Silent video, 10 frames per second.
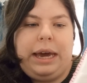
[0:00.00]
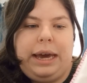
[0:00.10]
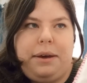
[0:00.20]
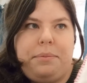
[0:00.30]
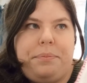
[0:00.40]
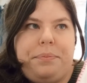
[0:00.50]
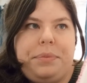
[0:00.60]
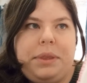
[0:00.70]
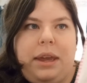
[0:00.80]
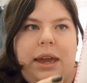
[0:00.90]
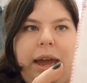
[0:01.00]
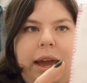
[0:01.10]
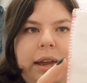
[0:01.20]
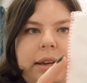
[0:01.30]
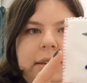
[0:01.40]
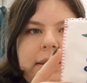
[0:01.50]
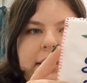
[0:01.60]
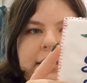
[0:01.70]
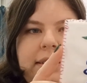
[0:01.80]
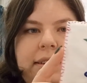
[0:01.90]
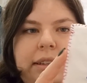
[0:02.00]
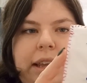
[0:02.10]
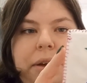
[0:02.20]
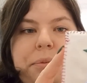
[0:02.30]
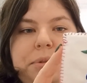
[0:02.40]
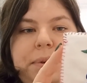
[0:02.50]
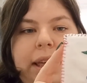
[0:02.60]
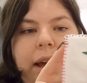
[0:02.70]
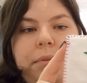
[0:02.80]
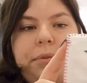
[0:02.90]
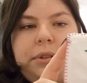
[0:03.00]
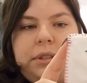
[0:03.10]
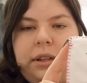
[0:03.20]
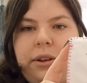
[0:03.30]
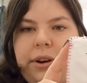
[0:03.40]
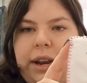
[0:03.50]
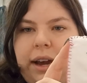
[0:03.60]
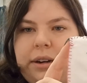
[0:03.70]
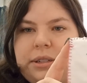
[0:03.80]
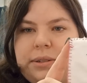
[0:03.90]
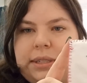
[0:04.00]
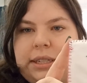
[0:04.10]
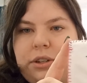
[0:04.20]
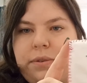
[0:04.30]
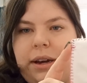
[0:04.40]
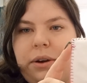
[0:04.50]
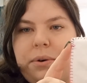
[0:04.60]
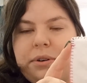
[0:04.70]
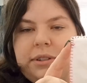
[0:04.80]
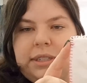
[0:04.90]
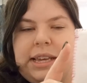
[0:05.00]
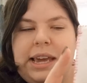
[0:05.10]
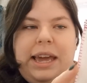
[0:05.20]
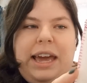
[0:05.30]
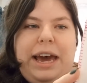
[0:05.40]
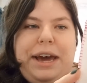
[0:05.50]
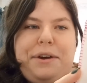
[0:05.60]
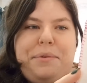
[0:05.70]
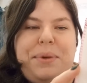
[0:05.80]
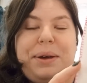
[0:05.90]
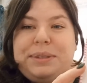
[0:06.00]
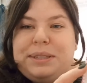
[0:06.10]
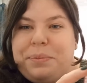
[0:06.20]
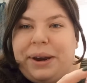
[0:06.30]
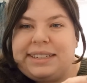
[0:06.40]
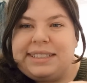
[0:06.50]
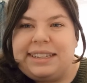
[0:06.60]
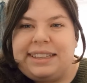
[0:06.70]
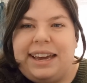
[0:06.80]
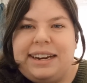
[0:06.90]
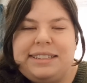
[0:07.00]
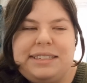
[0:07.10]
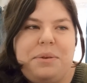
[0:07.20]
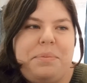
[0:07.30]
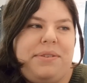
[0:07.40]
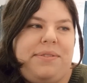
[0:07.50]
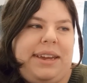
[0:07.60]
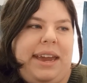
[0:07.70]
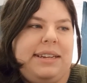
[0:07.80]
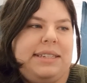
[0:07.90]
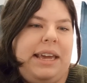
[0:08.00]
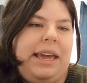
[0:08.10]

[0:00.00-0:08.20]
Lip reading: and yeah, it was really helpful to learn how to stitch around corners. I'm still practicing that, it's not perfect yet,